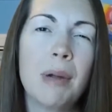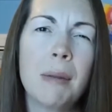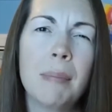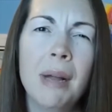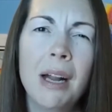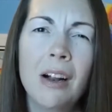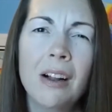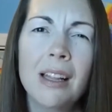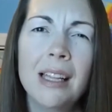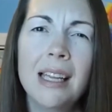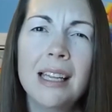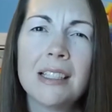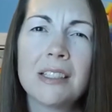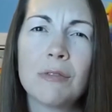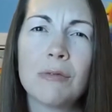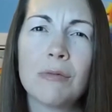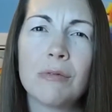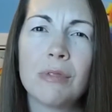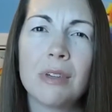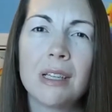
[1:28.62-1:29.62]
but apparently
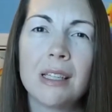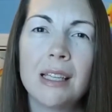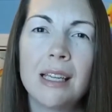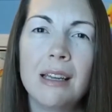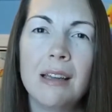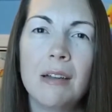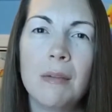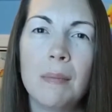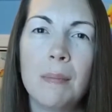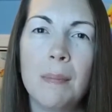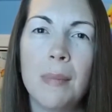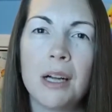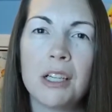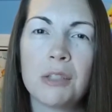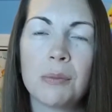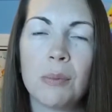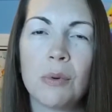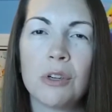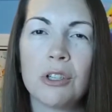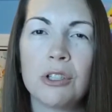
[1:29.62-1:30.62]
is really
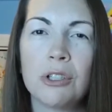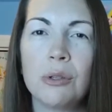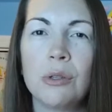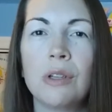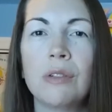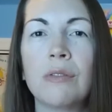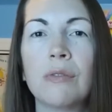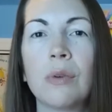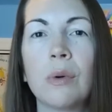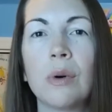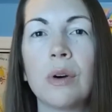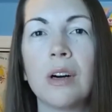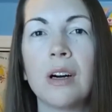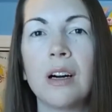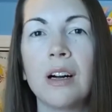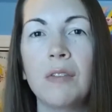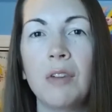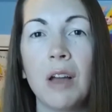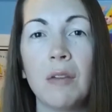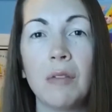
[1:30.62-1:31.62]
much more suited
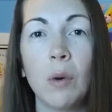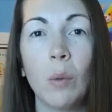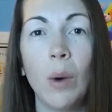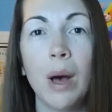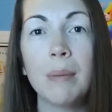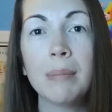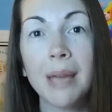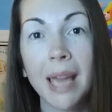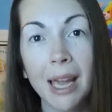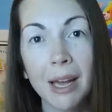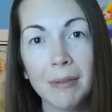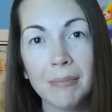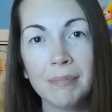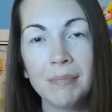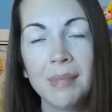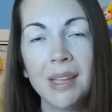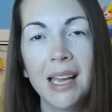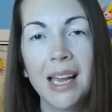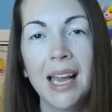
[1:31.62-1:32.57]
for if you have a webcam.